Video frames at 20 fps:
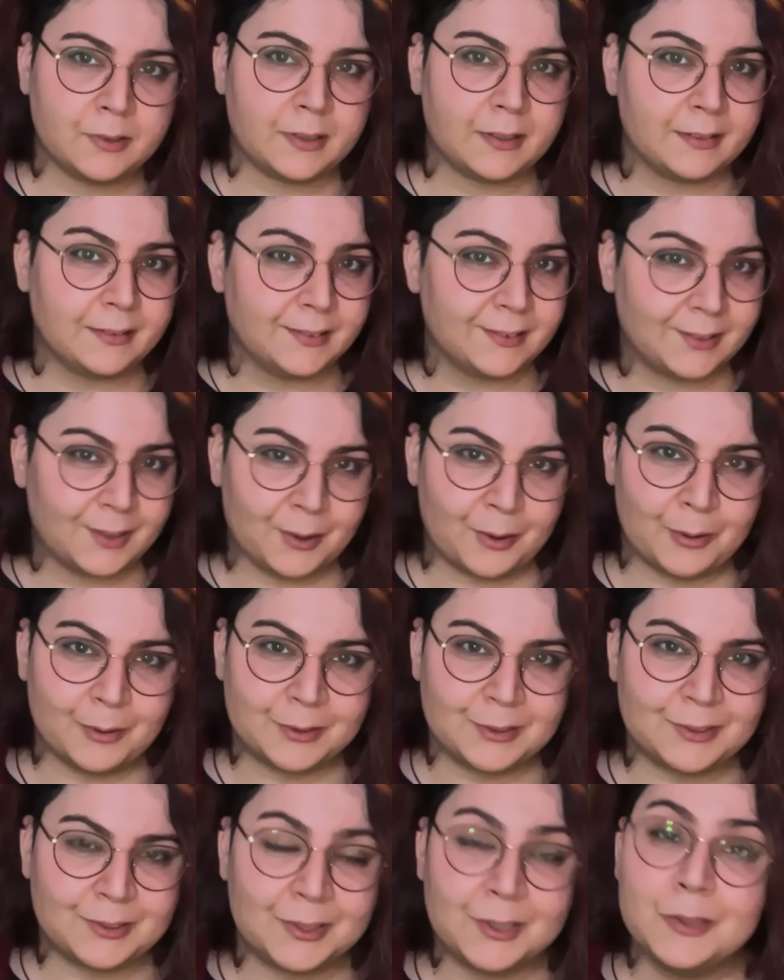and
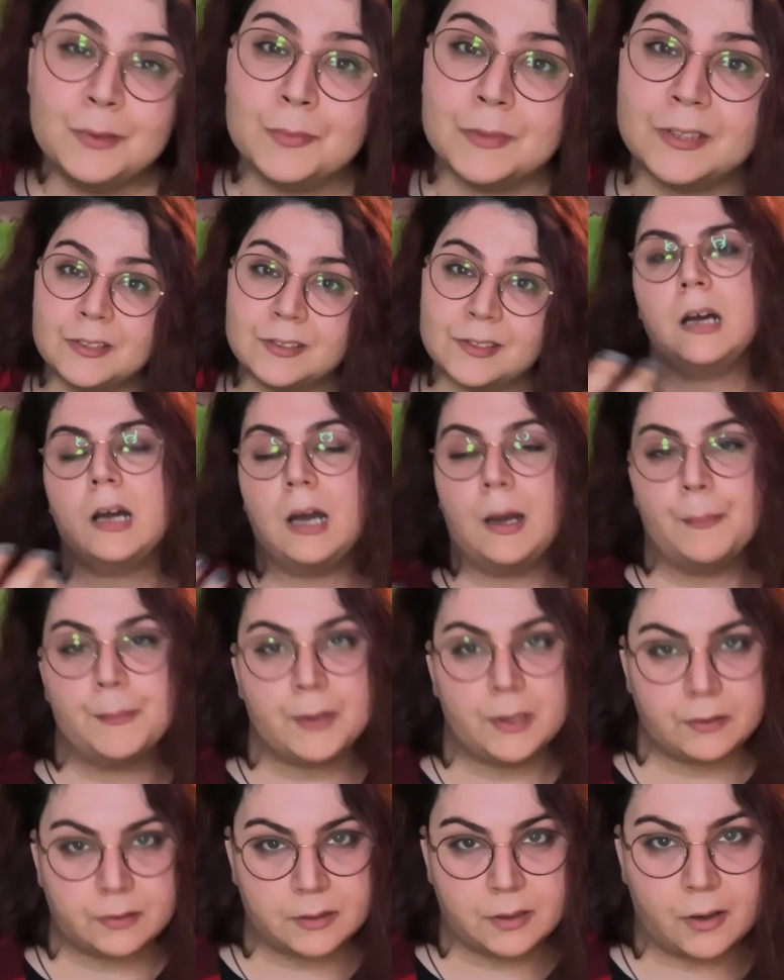those humans. I'm
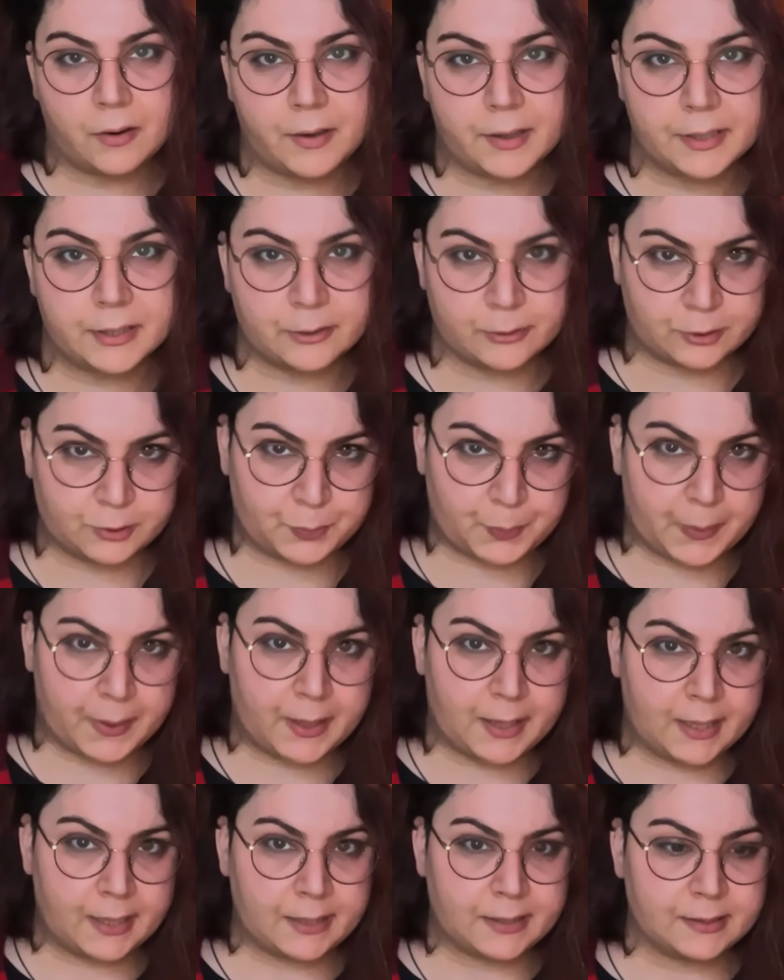not going to
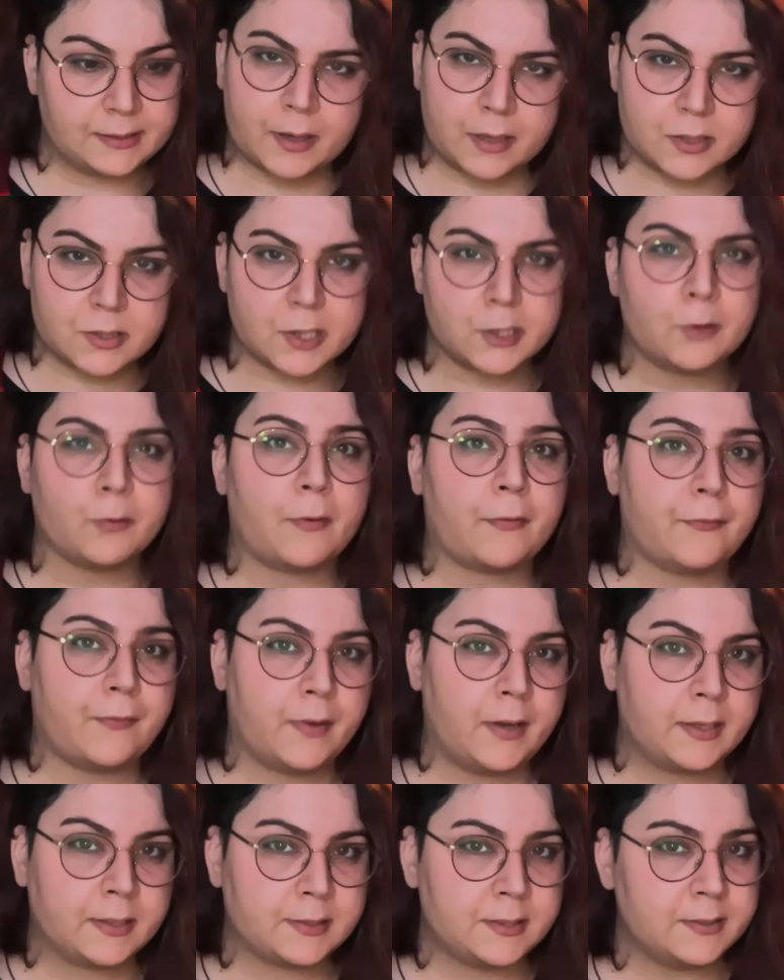explain rain shadow
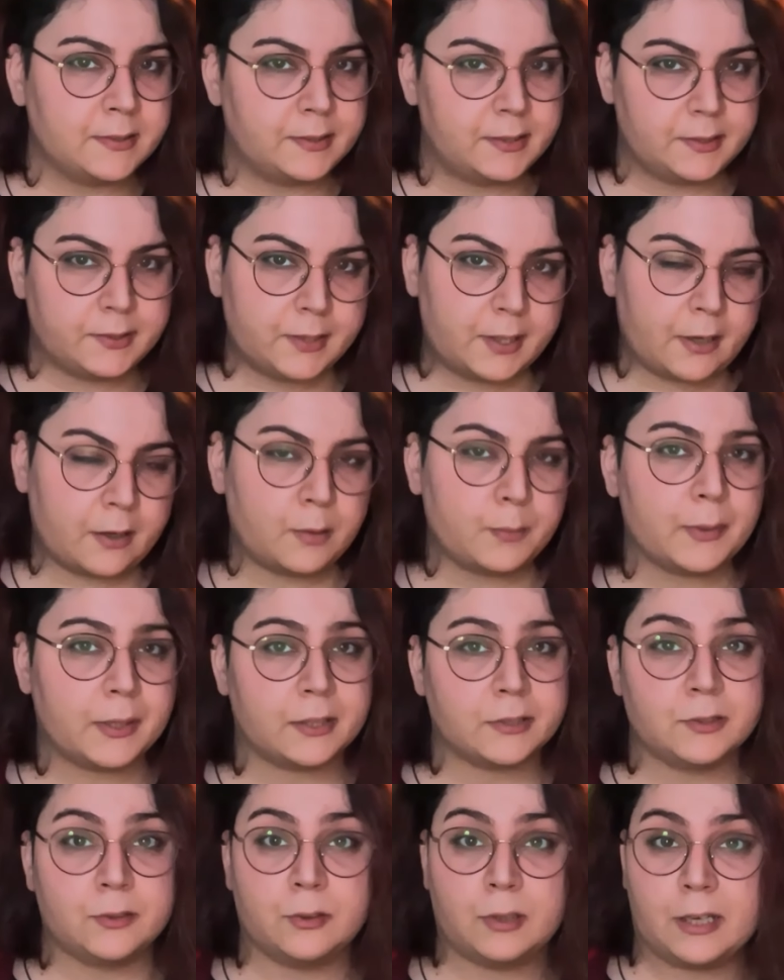effect in detail
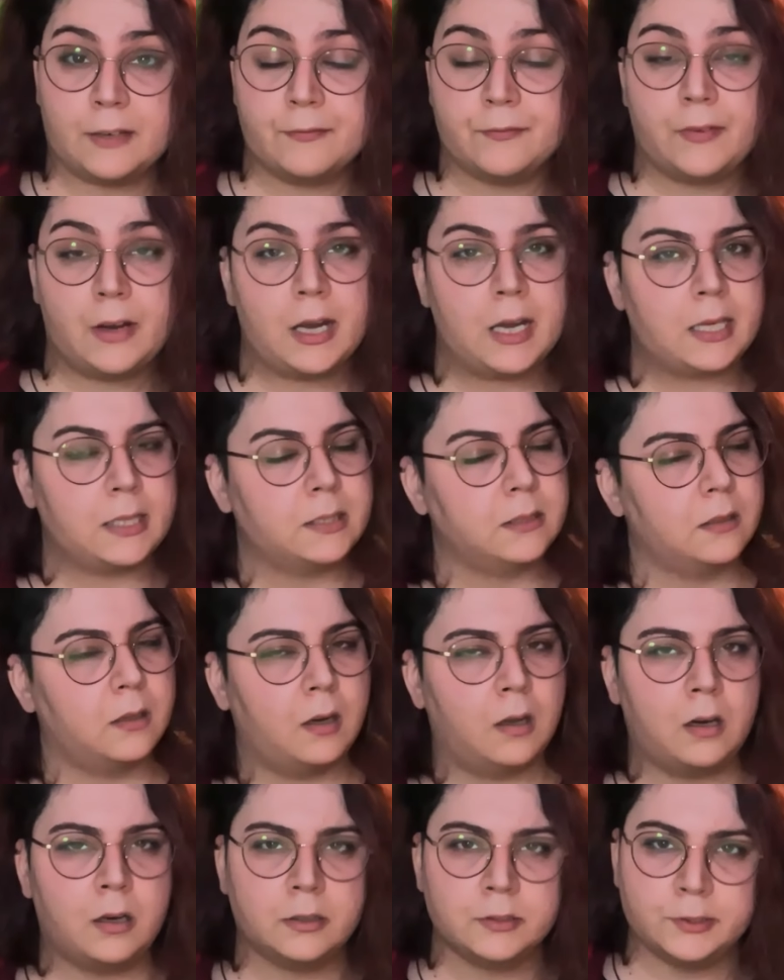because you can find
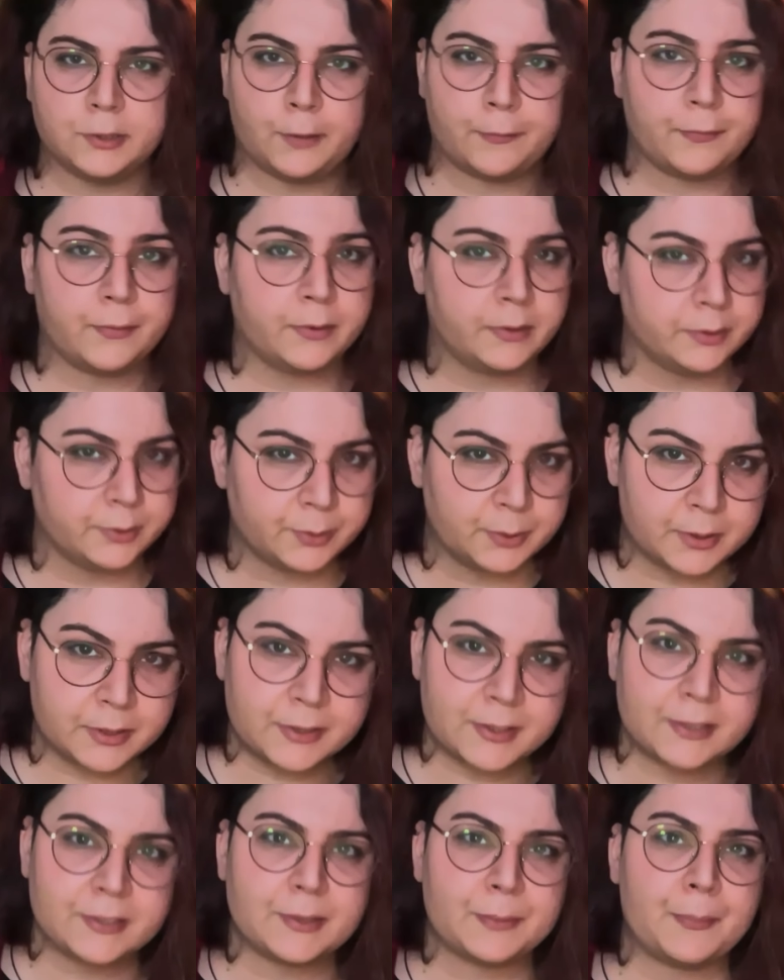lots of
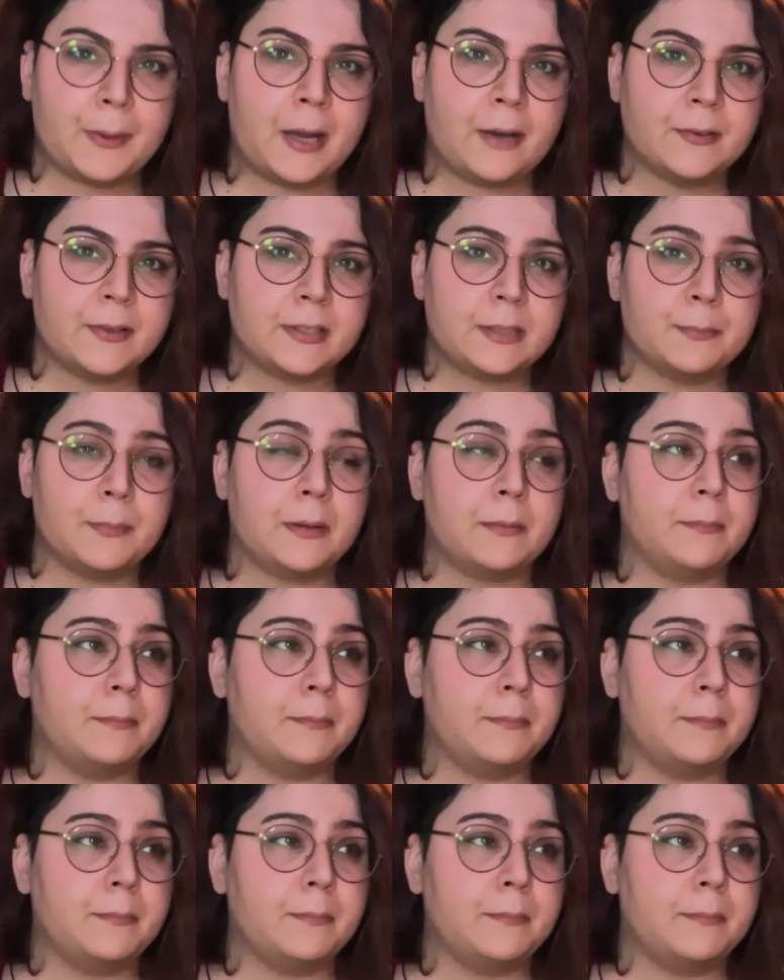resources about it, but